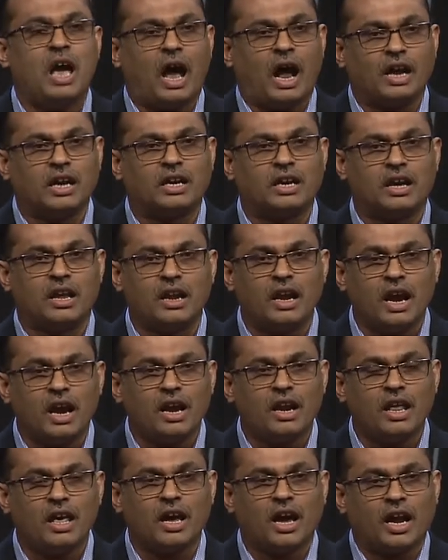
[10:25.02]
and
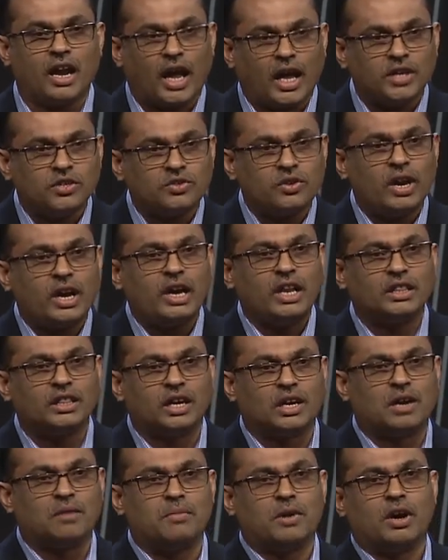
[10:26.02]
creating and isolating
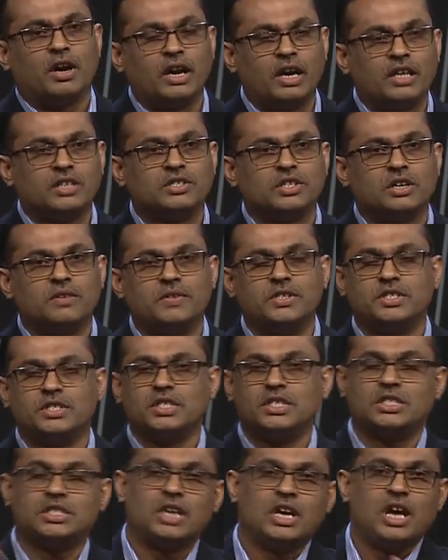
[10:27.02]
the commodity
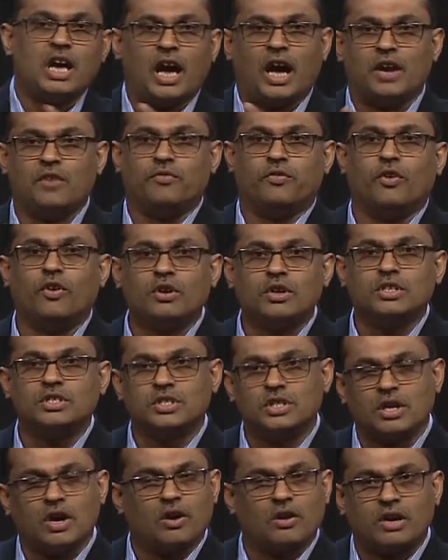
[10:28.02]
services and
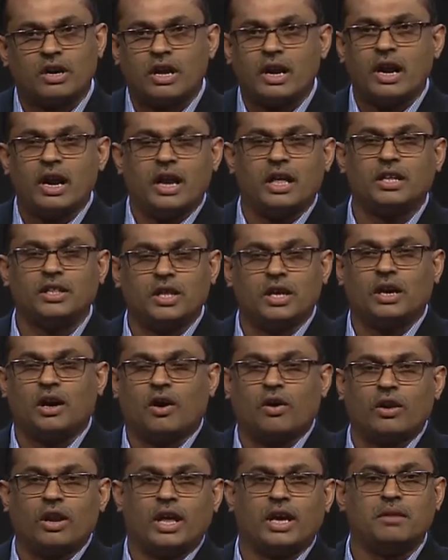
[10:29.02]
focusing on creating the
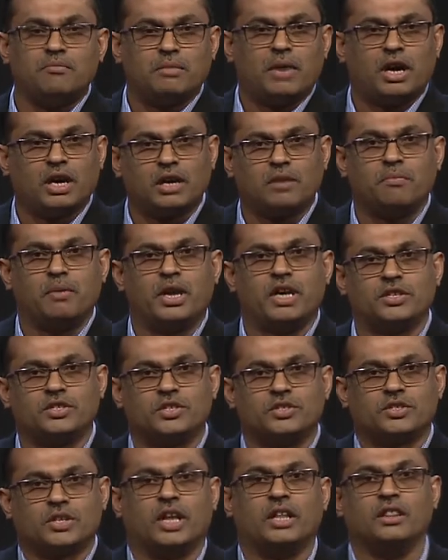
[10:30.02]
online
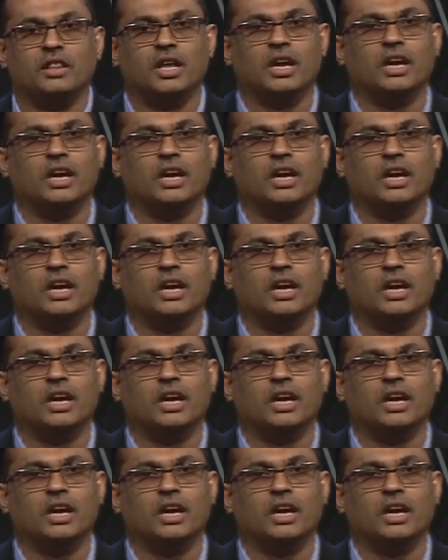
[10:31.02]
marketplaces and